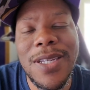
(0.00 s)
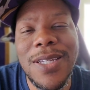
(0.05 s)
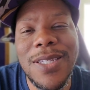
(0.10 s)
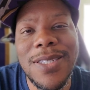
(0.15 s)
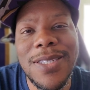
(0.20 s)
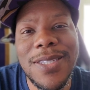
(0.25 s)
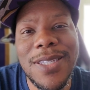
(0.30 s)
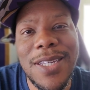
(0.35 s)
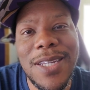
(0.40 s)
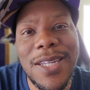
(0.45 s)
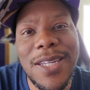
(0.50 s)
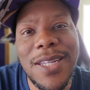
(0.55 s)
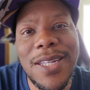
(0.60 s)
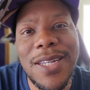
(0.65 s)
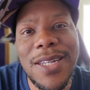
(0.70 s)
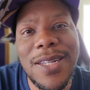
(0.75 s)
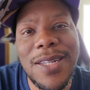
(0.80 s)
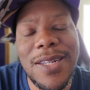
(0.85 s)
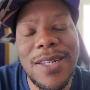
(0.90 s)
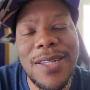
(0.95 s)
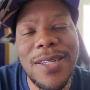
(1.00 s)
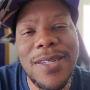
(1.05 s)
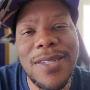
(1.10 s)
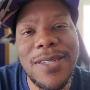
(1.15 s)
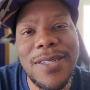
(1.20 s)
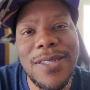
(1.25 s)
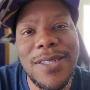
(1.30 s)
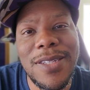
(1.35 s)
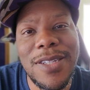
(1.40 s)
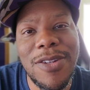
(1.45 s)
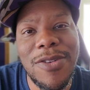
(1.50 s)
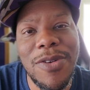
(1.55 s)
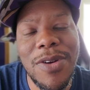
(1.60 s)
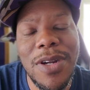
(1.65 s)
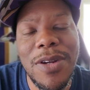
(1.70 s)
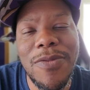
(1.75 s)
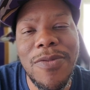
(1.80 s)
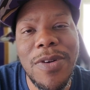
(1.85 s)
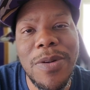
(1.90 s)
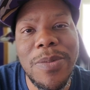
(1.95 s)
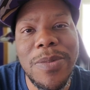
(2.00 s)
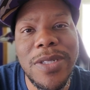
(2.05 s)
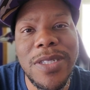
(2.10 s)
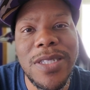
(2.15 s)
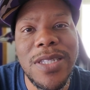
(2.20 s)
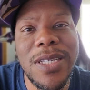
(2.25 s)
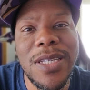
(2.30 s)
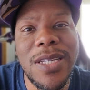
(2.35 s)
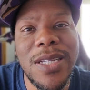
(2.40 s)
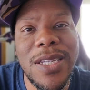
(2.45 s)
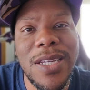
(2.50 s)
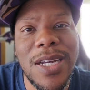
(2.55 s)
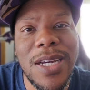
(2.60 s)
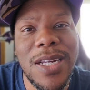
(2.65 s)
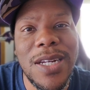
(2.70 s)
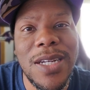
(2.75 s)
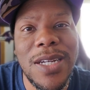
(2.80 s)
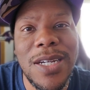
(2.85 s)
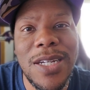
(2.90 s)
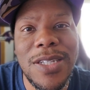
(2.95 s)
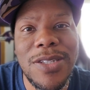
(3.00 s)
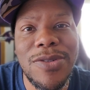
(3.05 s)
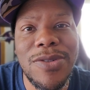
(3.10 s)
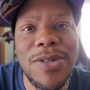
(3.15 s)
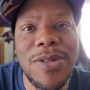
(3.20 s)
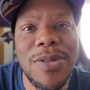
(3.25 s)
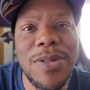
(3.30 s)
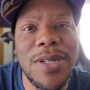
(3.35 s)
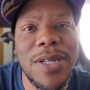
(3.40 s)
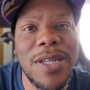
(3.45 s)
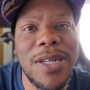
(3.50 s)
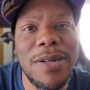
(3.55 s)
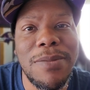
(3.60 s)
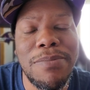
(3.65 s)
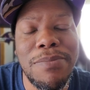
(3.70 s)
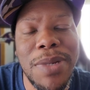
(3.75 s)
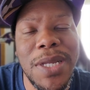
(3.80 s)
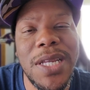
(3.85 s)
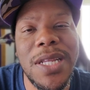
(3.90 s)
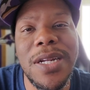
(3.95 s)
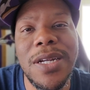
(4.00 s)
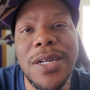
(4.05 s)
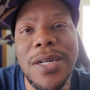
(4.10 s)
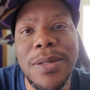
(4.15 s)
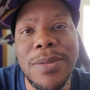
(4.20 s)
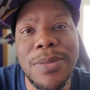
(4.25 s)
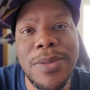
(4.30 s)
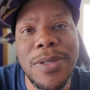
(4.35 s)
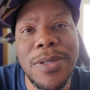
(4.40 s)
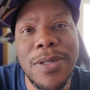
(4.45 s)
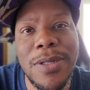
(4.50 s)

Seeing Greg Roman, seeing Alejandro getting beat up.